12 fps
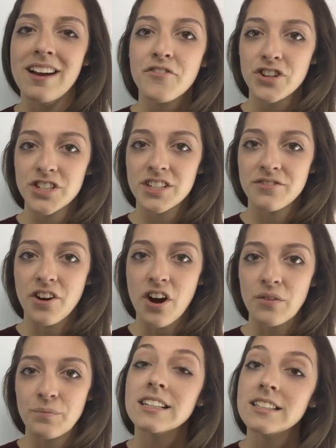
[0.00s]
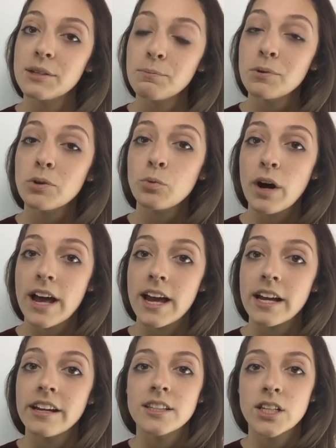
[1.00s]
First of all, a simple
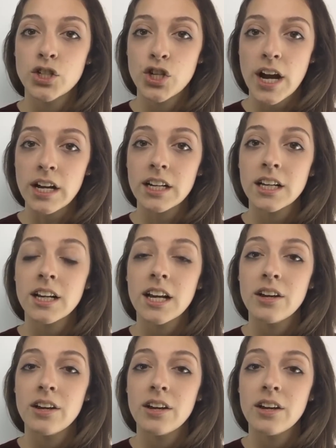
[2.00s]
way to check